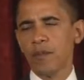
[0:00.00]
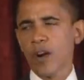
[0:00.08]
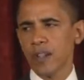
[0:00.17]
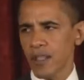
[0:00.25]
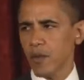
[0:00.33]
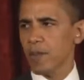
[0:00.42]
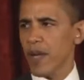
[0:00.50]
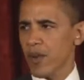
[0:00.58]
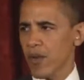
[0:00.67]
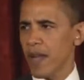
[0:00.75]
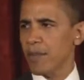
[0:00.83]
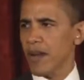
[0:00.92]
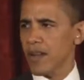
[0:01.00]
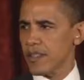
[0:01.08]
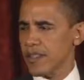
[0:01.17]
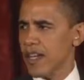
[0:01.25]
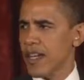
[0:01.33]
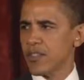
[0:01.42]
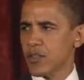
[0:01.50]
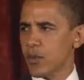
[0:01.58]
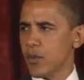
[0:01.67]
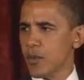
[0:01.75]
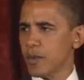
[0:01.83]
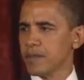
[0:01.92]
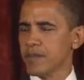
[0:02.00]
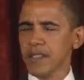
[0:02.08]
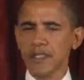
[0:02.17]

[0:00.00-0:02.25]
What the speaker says: partly with my grandparents in high school.